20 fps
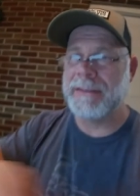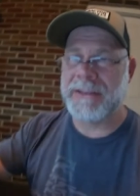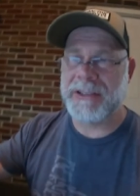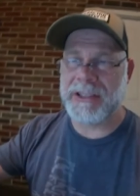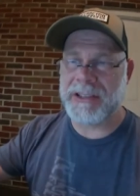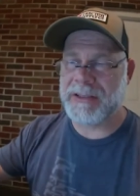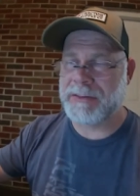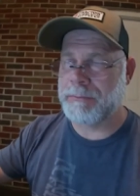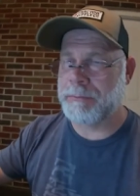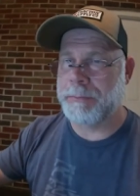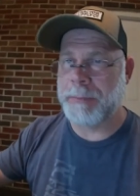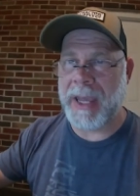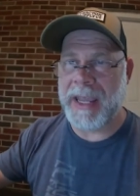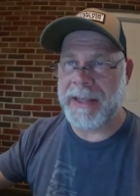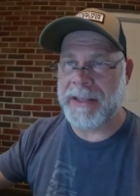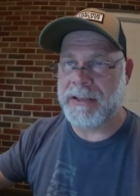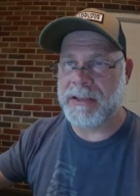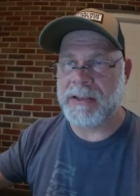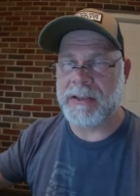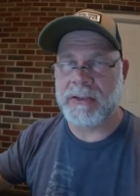just
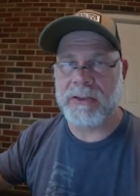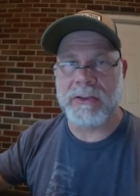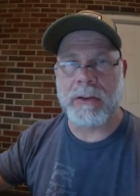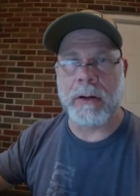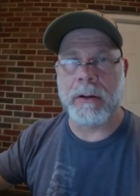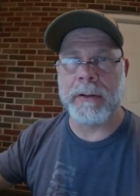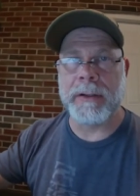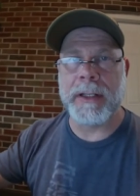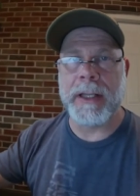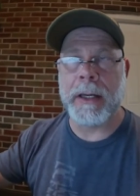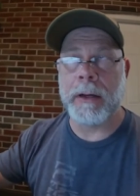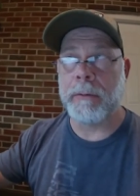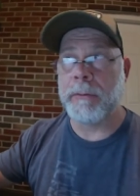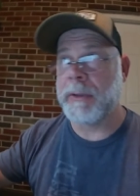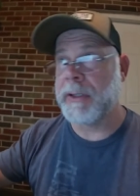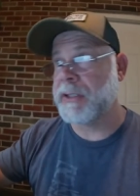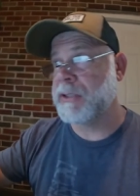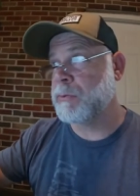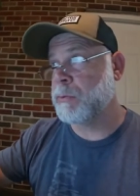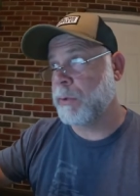base starting out
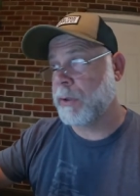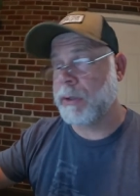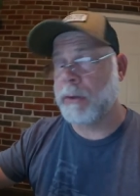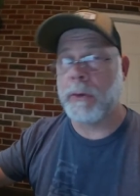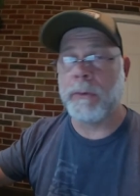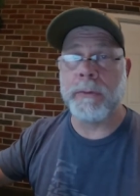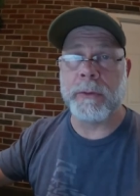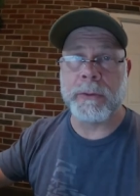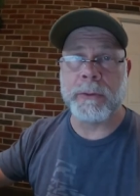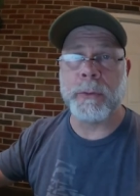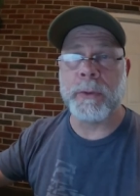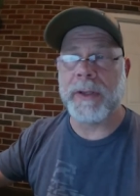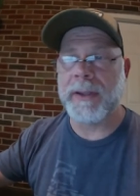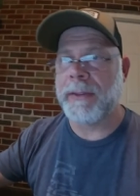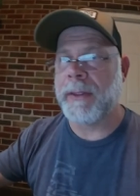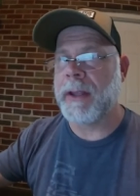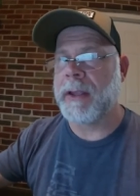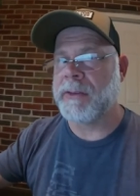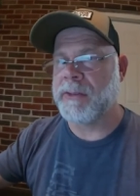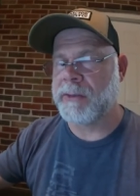is well over twenty
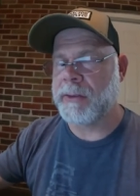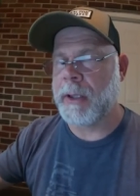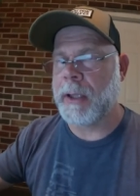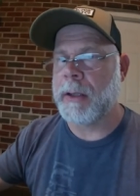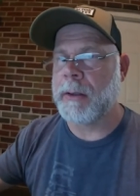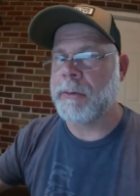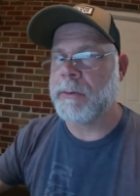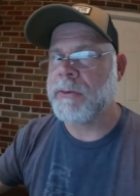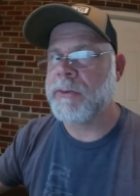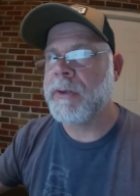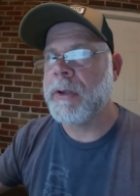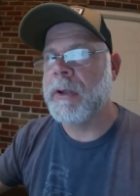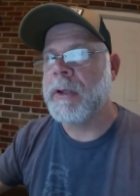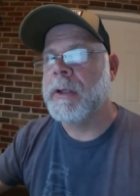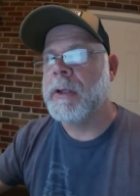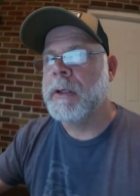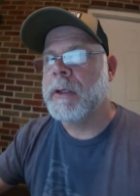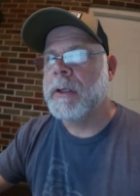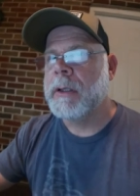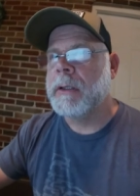thousand dollars.
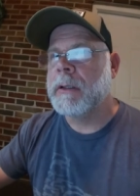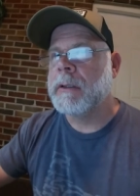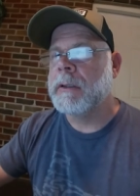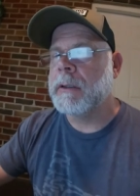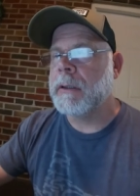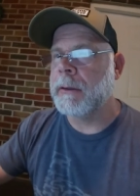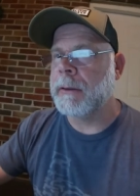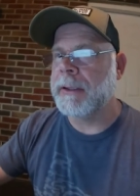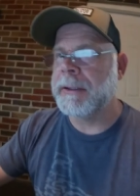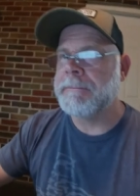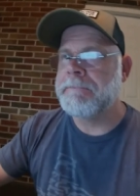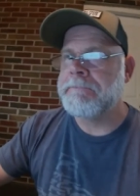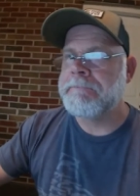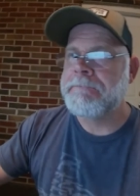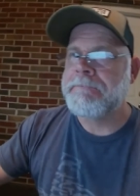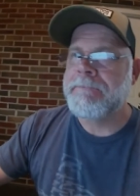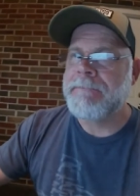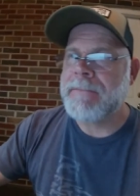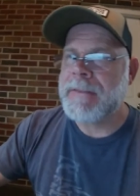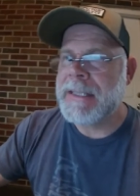All right,
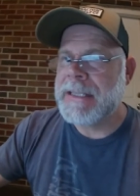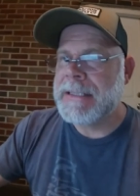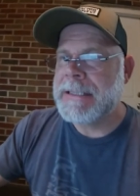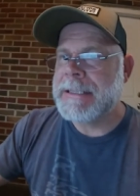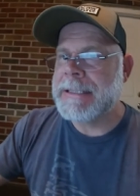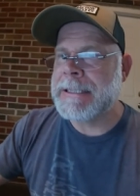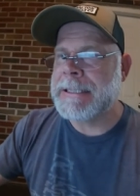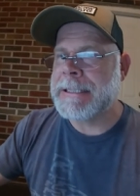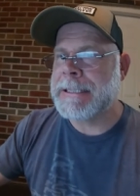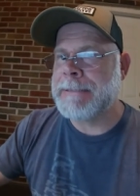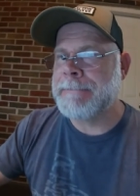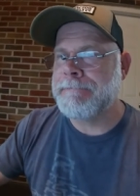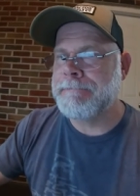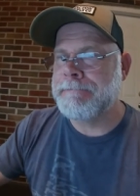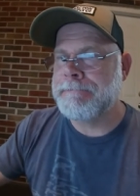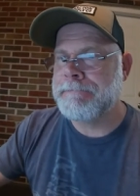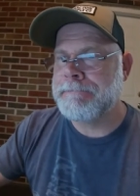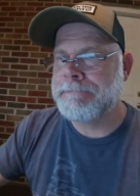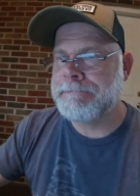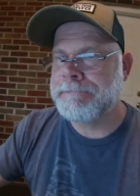
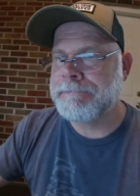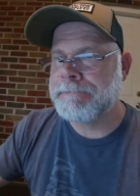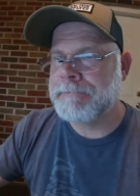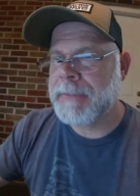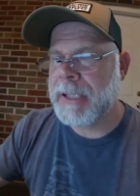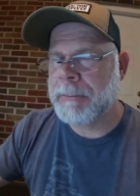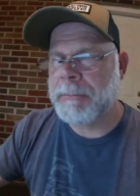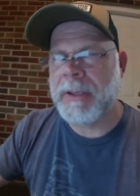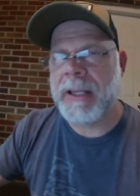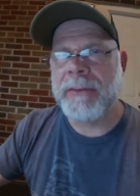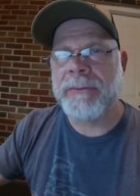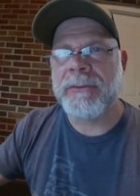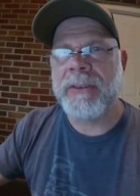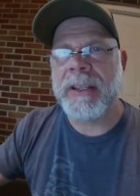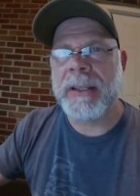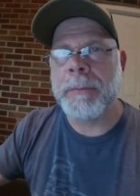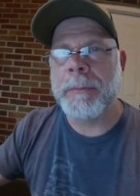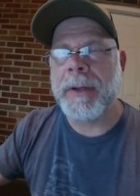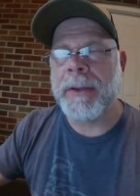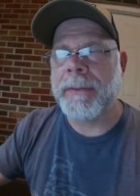um, I'm gonna have to
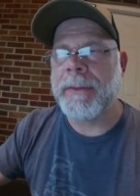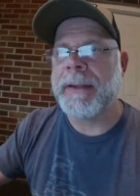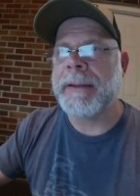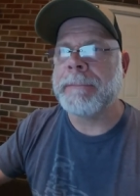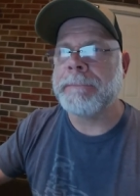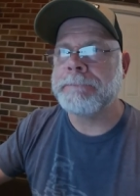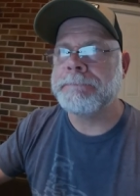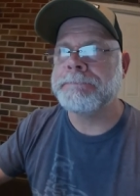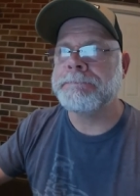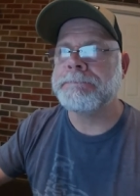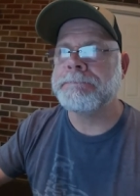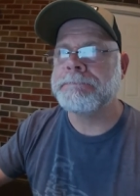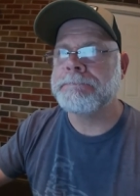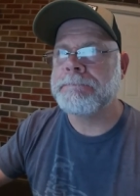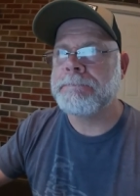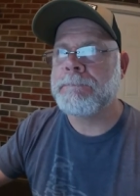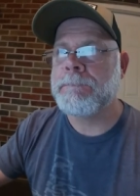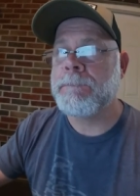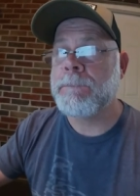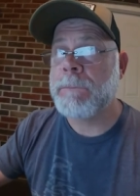think about that.
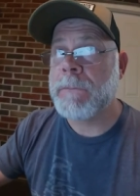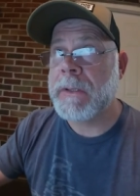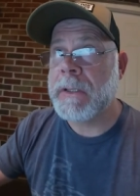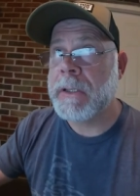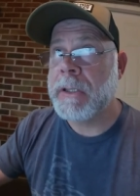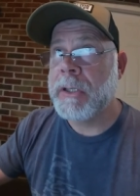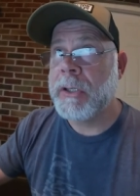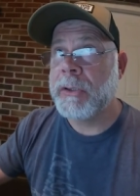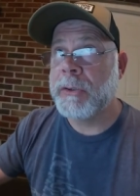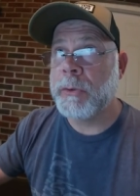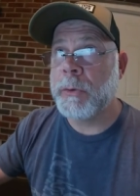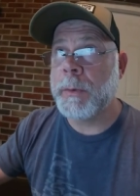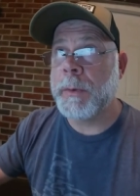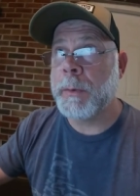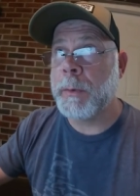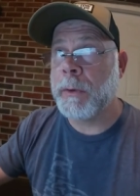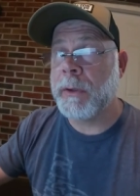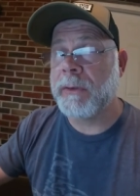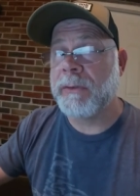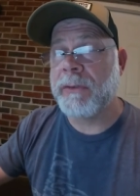Do we
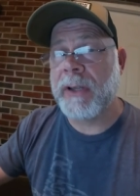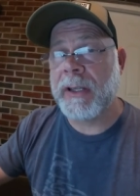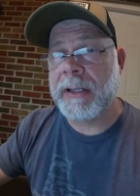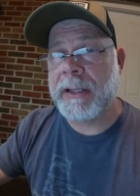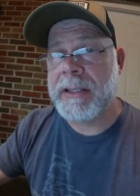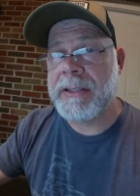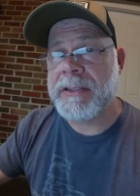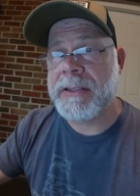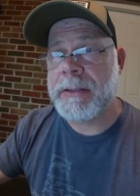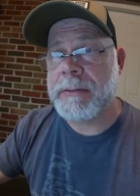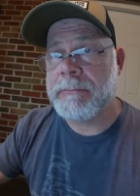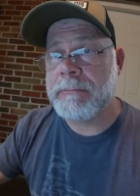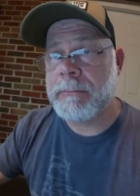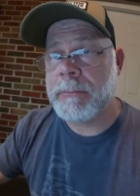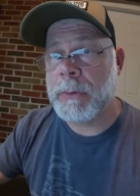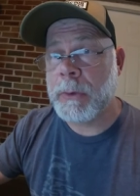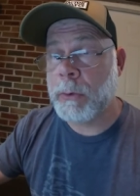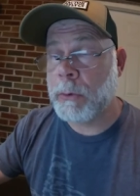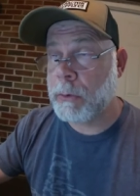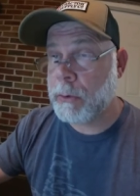want to finance it,
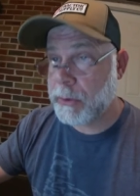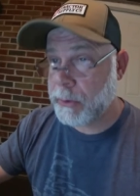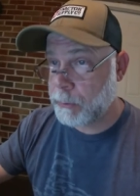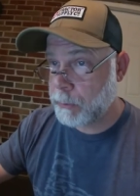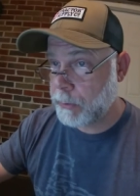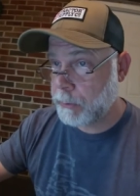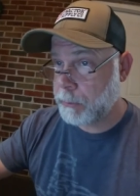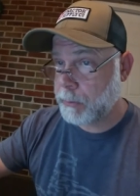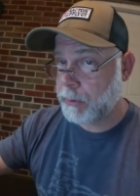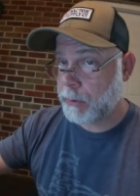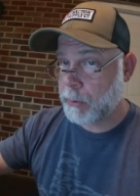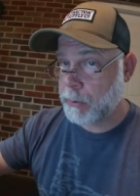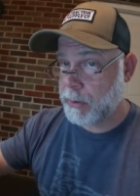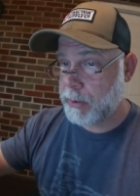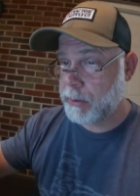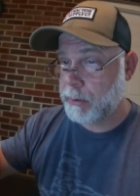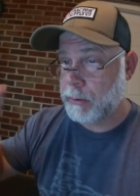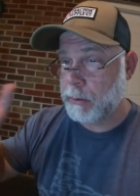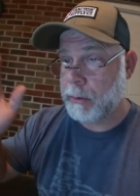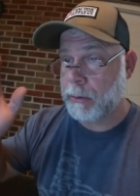or do we want to go ahead and